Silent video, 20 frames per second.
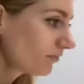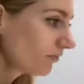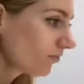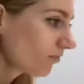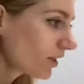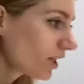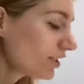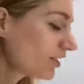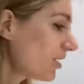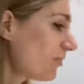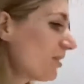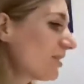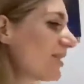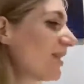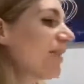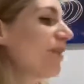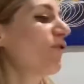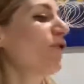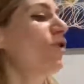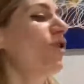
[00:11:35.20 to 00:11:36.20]
Someone
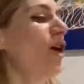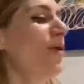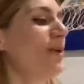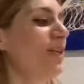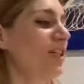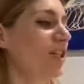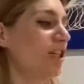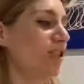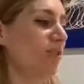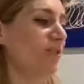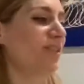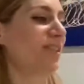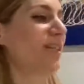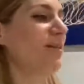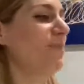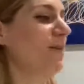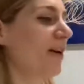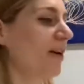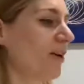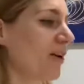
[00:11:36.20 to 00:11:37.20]
said they've got no issues with
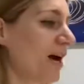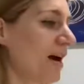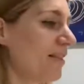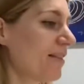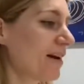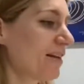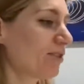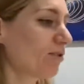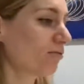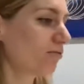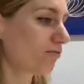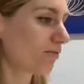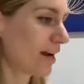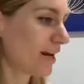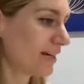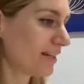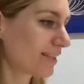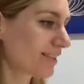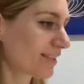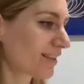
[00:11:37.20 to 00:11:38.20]
sleeping at night. That is
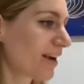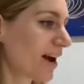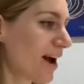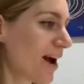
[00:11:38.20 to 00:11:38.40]
great.